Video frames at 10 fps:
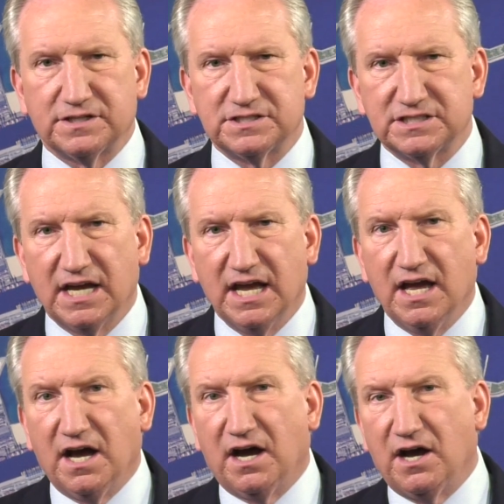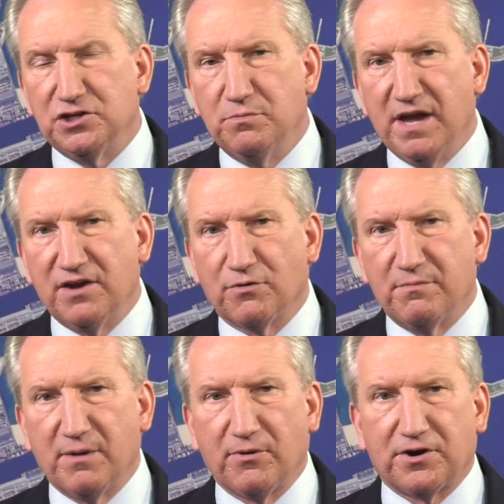You may
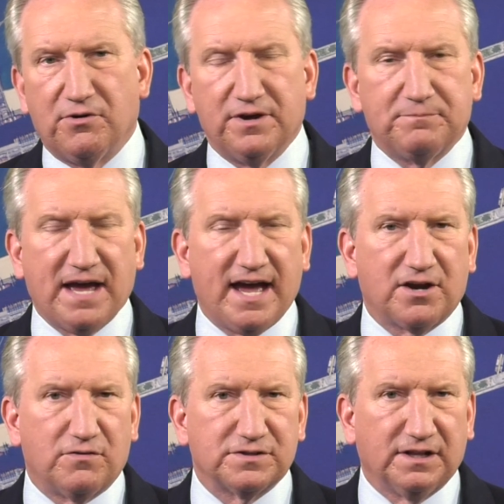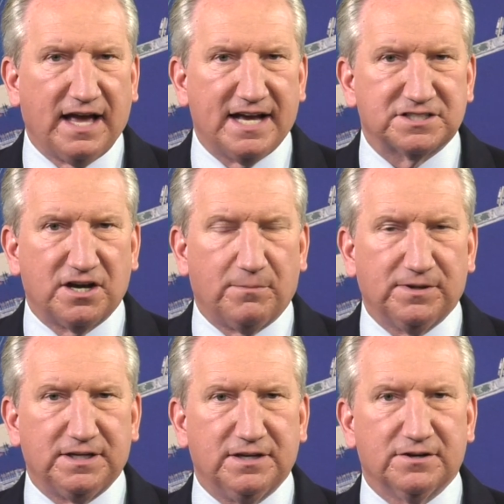remember going back over the last
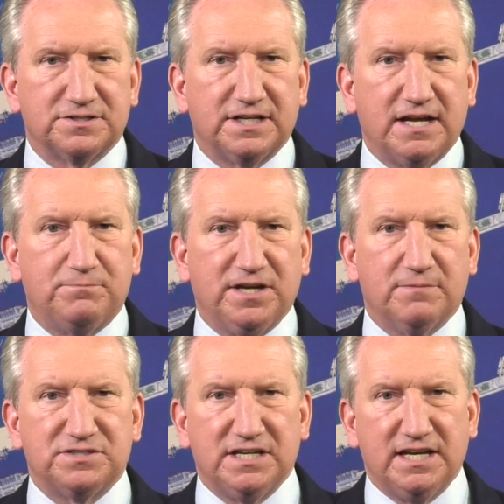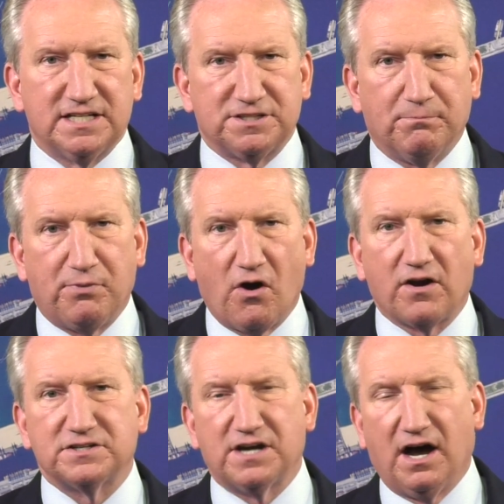couple of years that APMT has
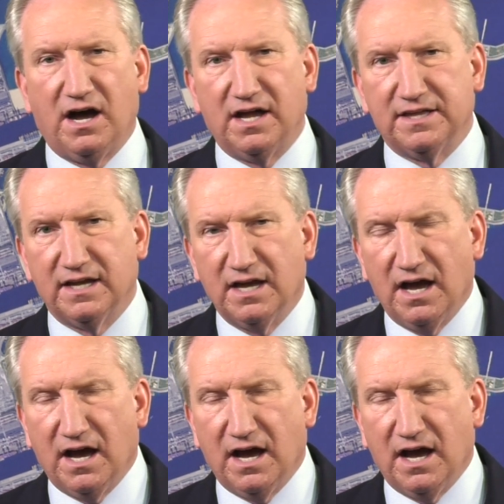embarked on